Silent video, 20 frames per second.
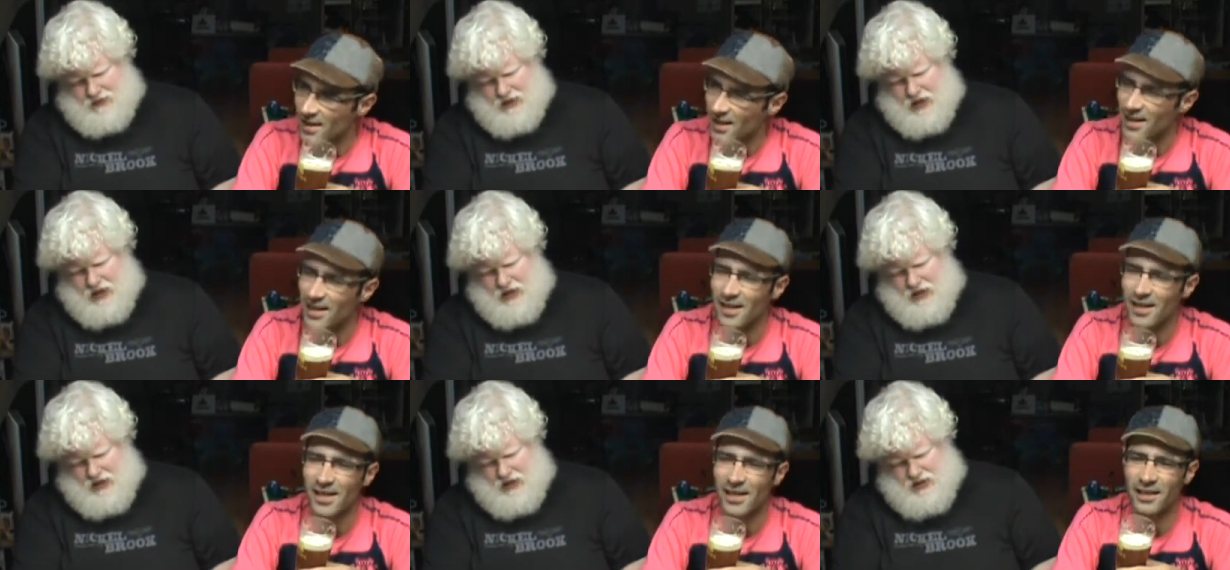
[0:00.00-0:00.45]

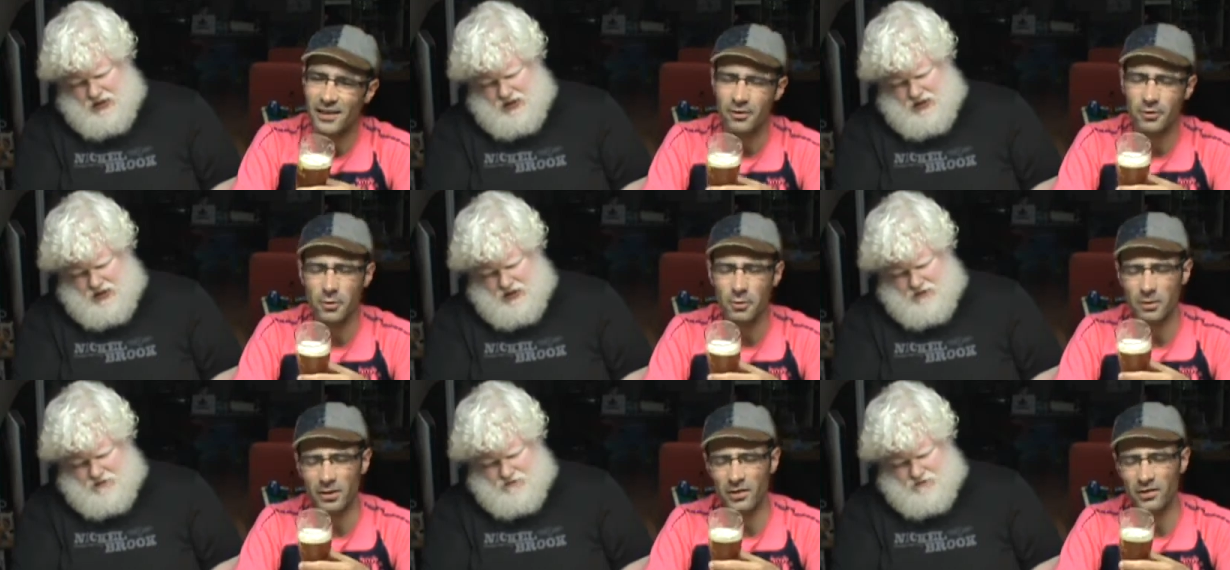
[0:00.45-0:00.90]
Speaker 1: It's ah, like, I
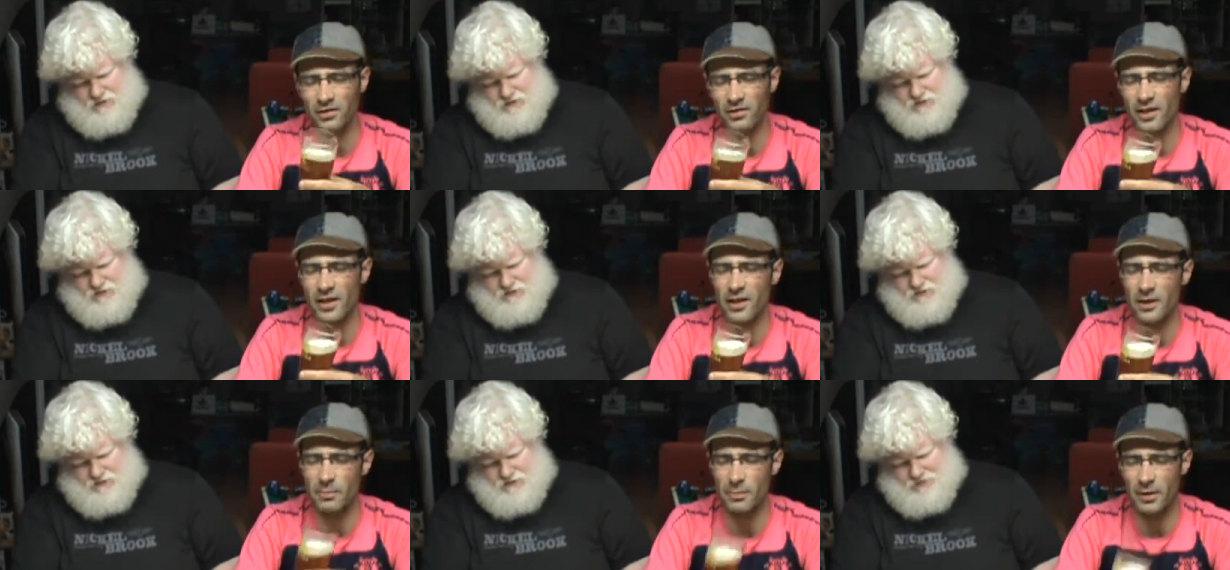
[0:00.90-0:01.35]
don't like know what to
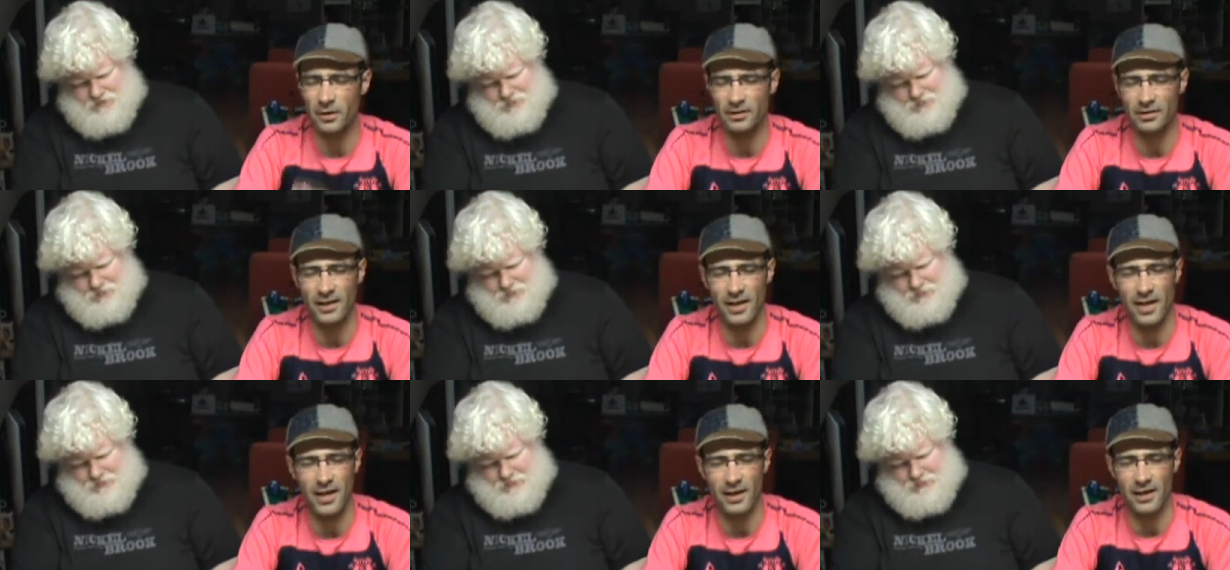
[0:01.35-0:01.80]
say
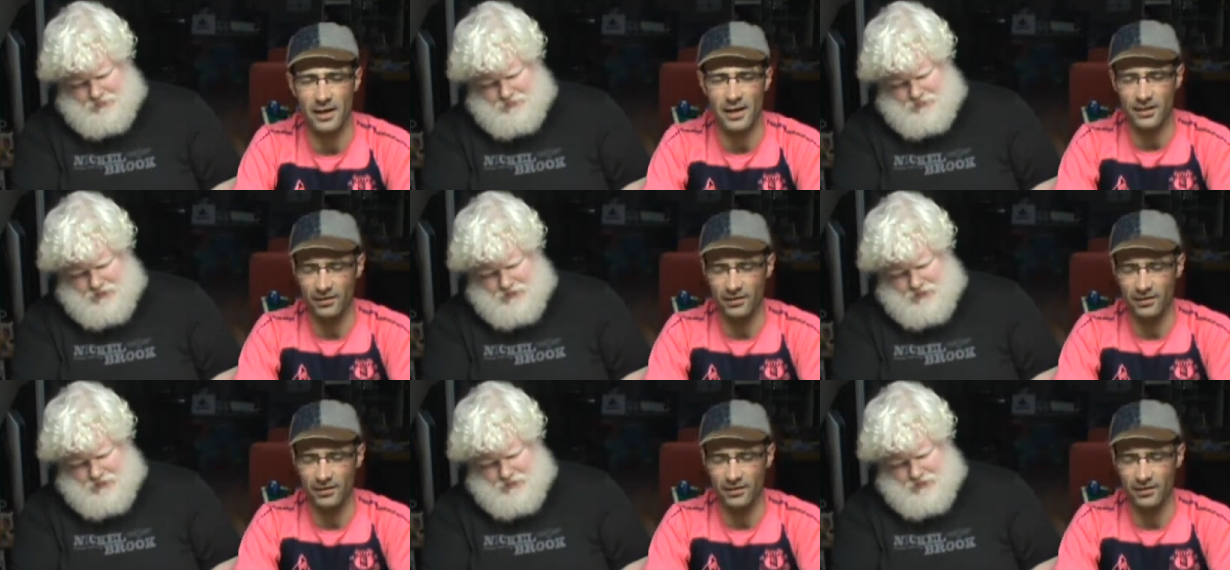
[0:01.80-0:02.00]
about that.